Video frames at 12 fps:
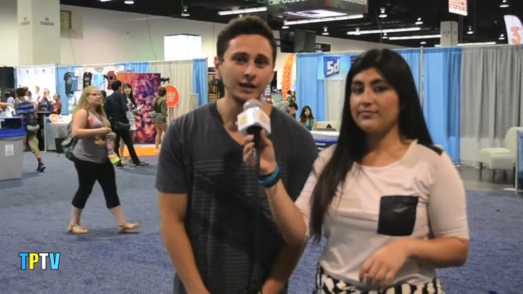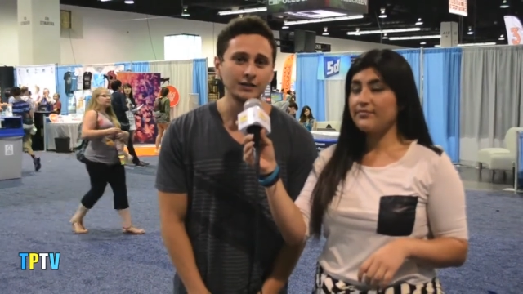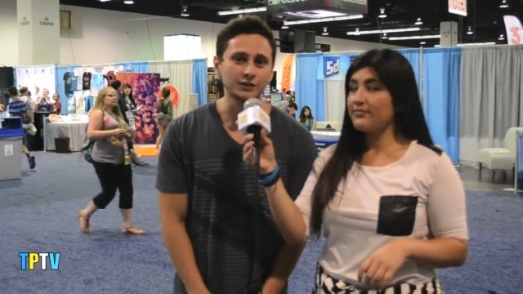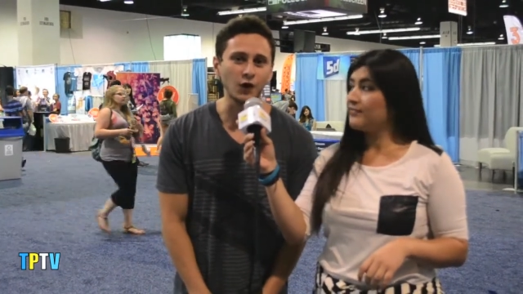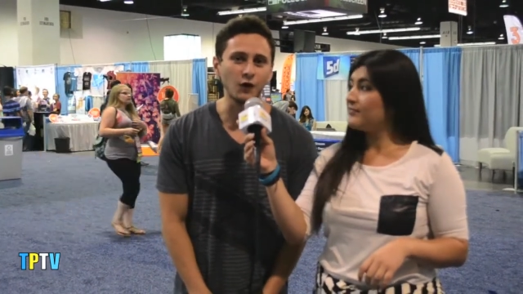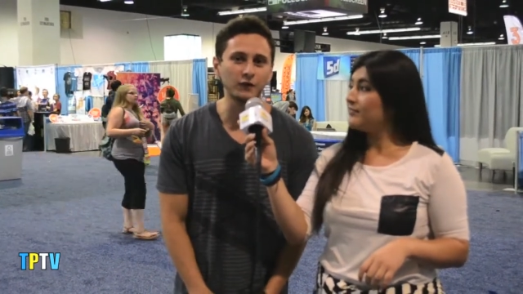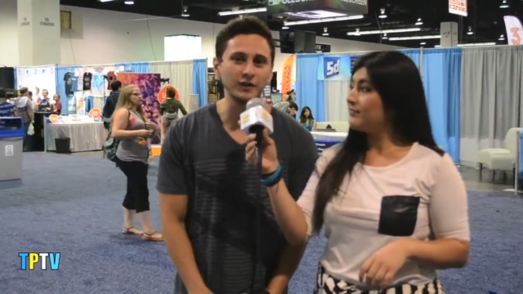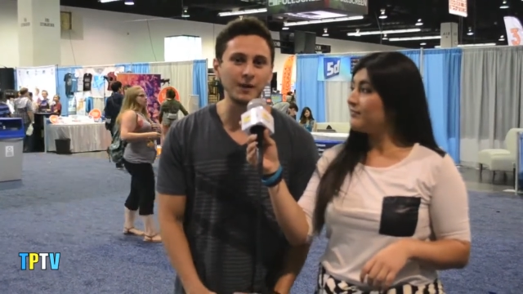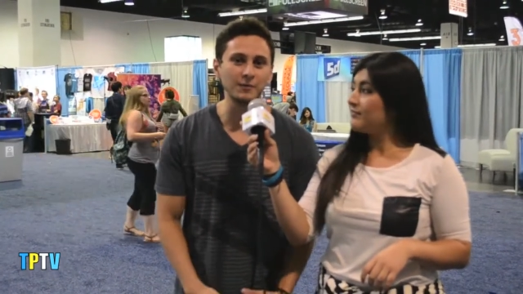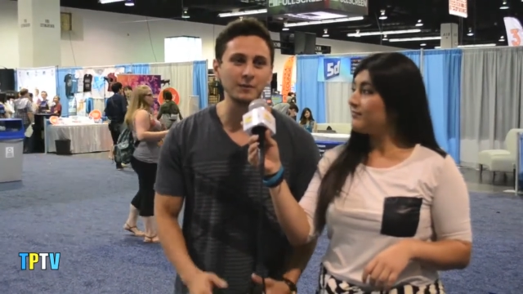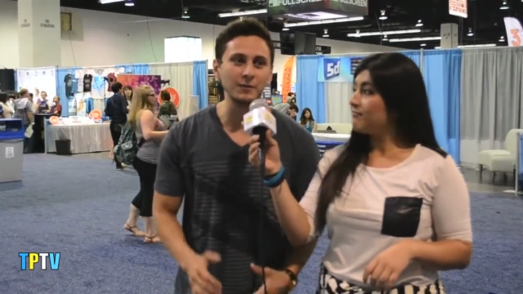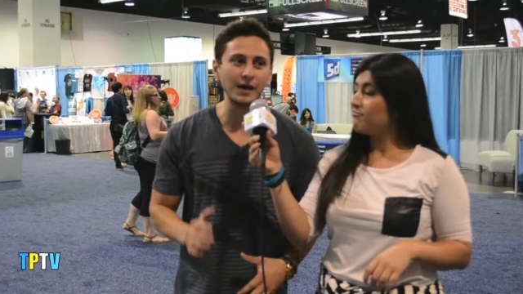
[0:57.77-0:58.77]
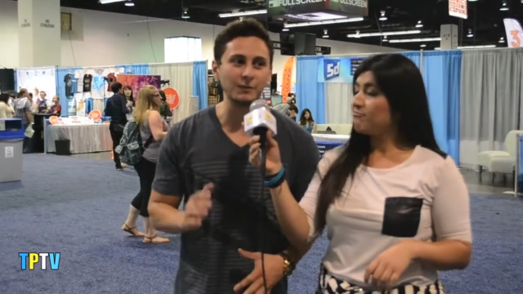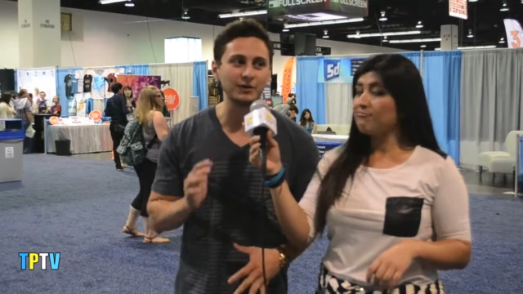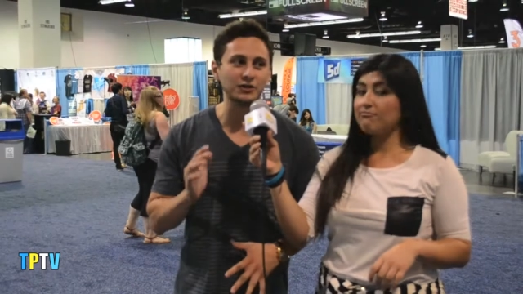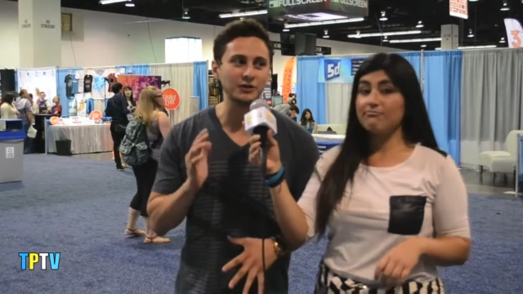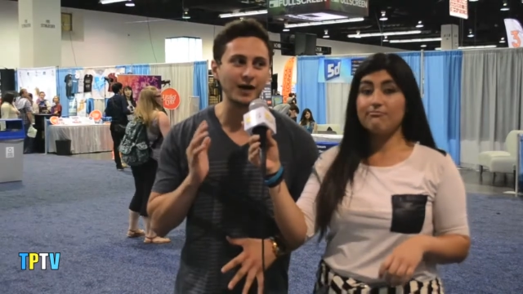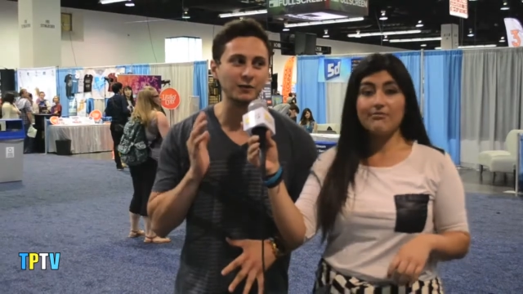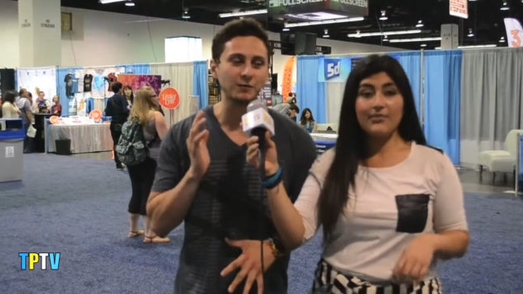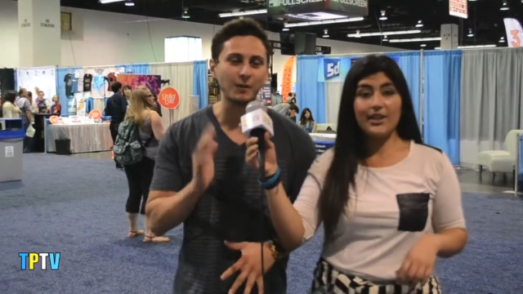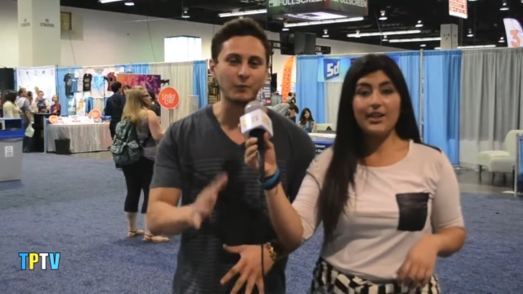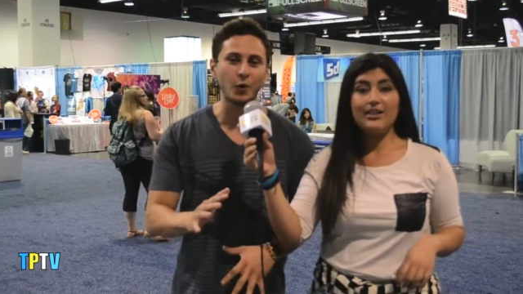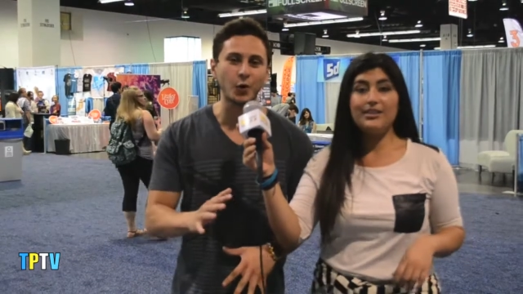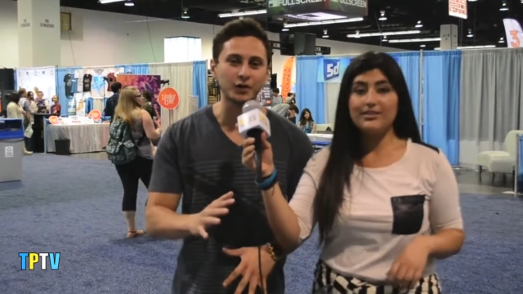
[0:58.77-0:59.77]
Speaker 1: So hopefully I'm gonna be able to do that with my
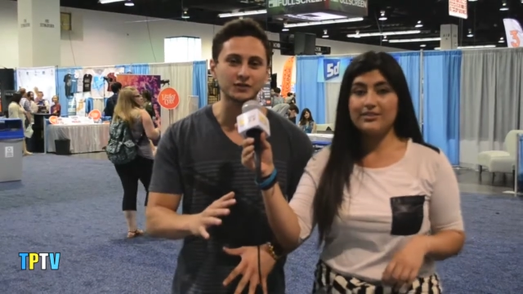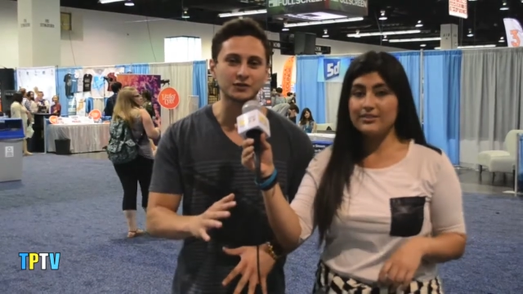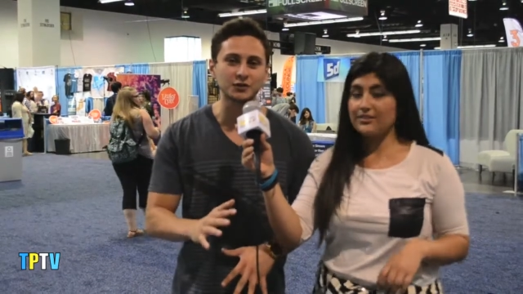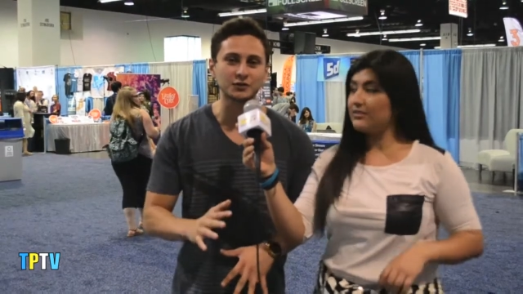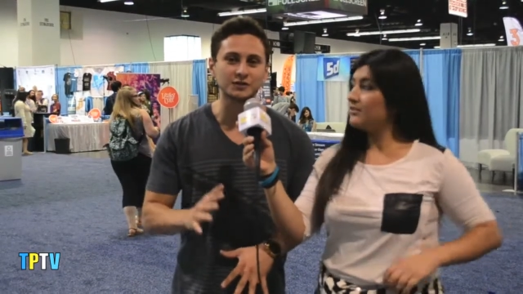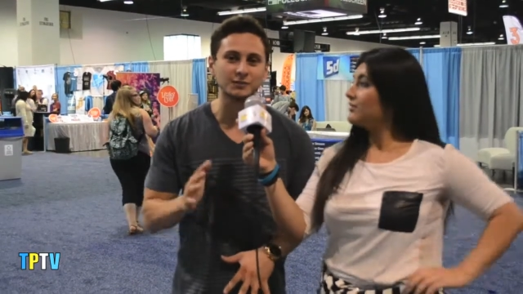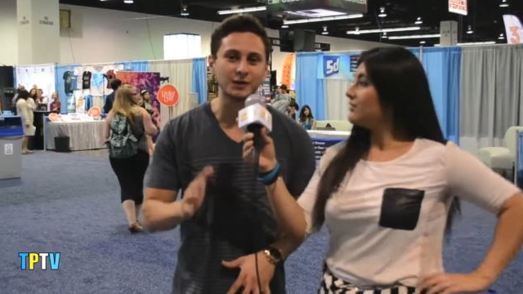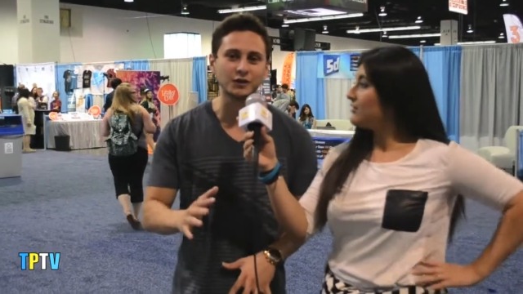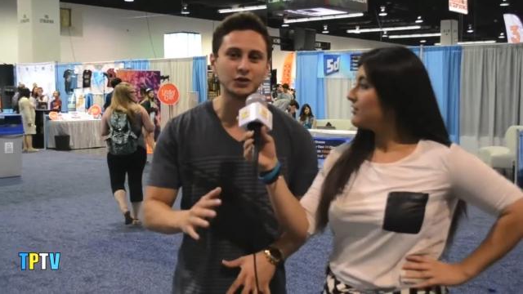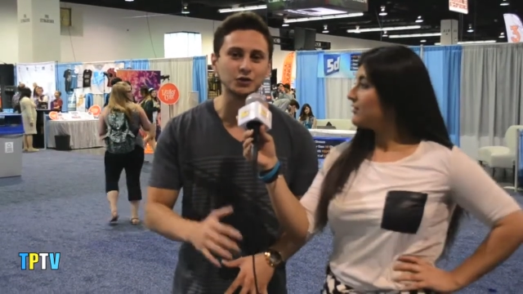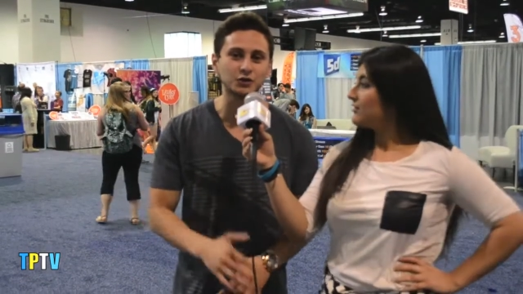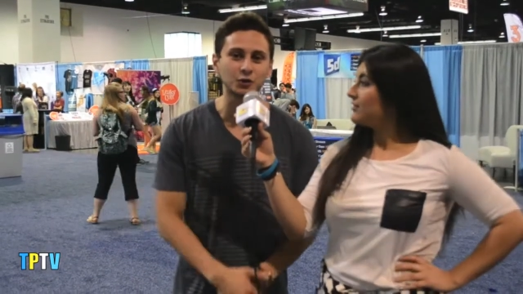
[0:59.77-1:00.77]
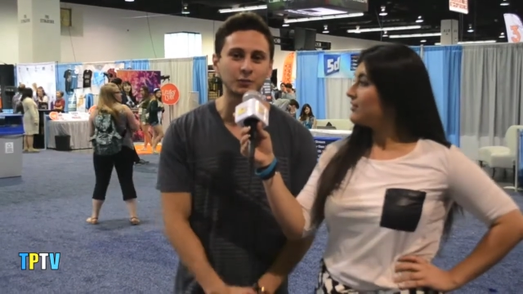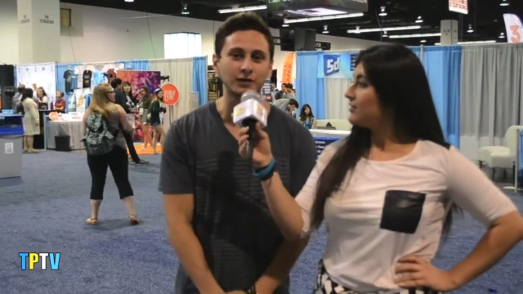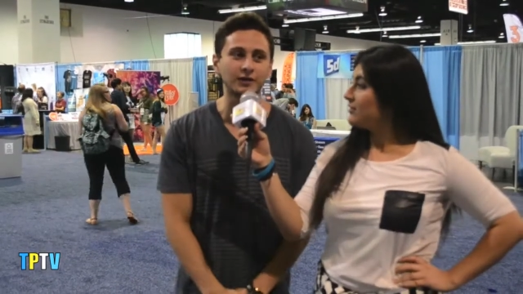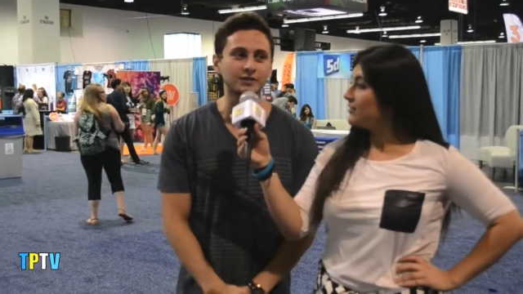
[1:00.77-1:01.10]
boys soon, some other YouTubers.